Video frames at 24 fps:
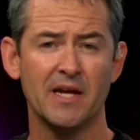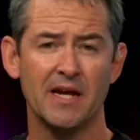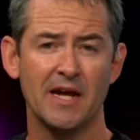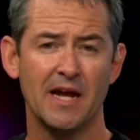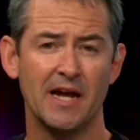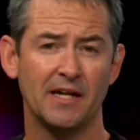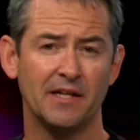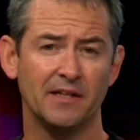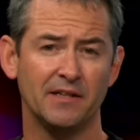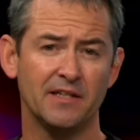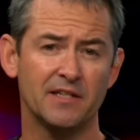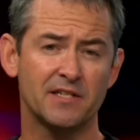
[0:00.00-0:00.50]

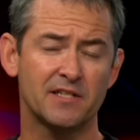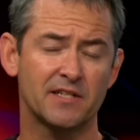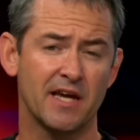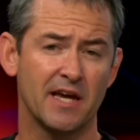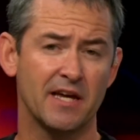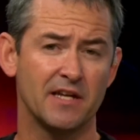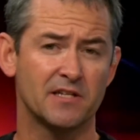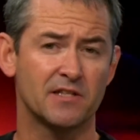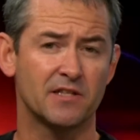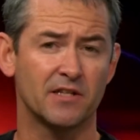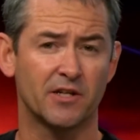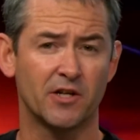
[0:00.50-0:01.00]
And in this
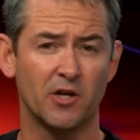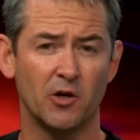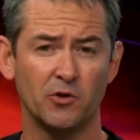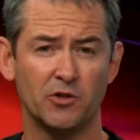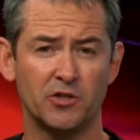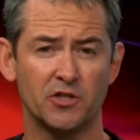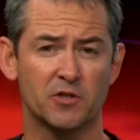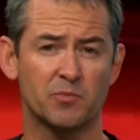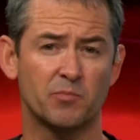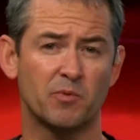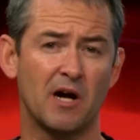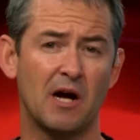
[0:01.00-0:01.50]
case, the
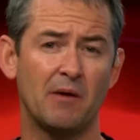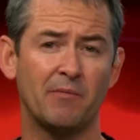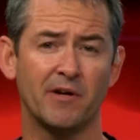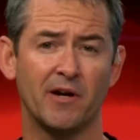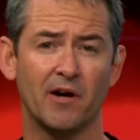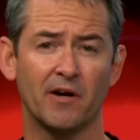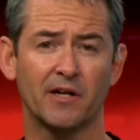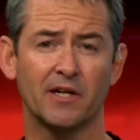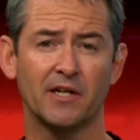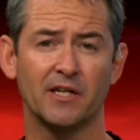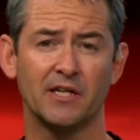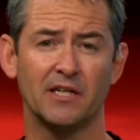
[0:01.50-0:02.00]
coaches probably
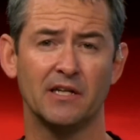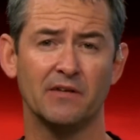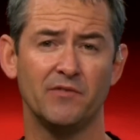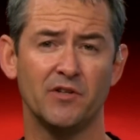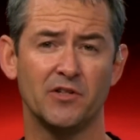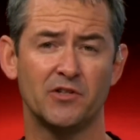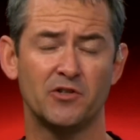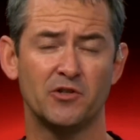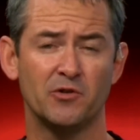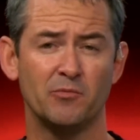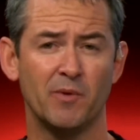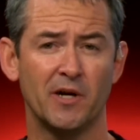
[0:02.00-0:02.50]
aren't going to give you
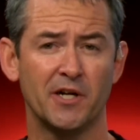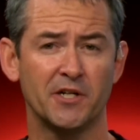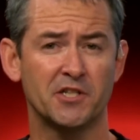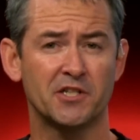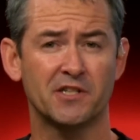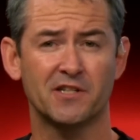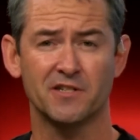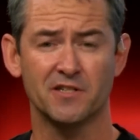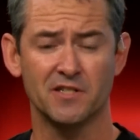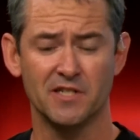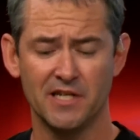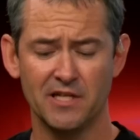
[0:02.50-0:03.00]
too much
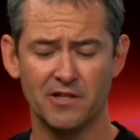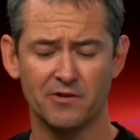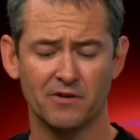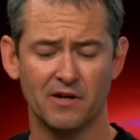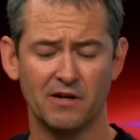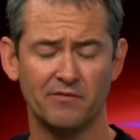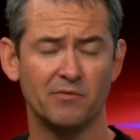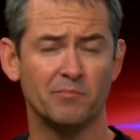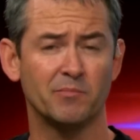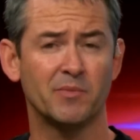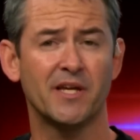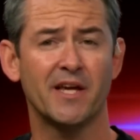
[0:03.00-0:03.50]
because neither of
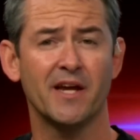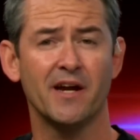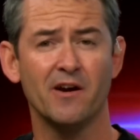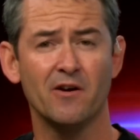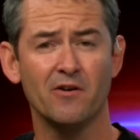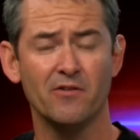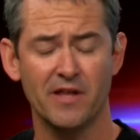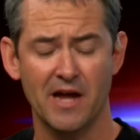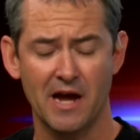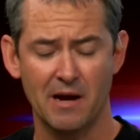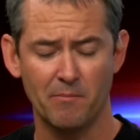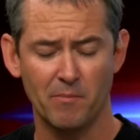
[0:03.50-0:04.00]
them care
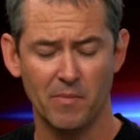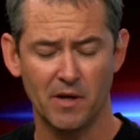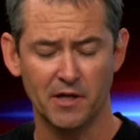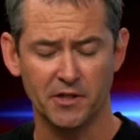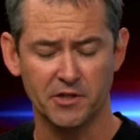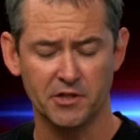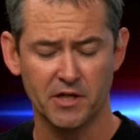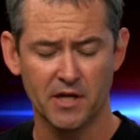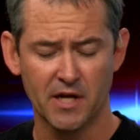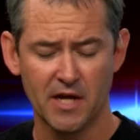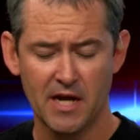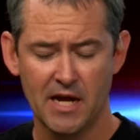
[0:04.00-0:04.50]
that
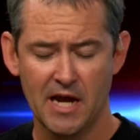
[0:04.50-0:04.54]
much.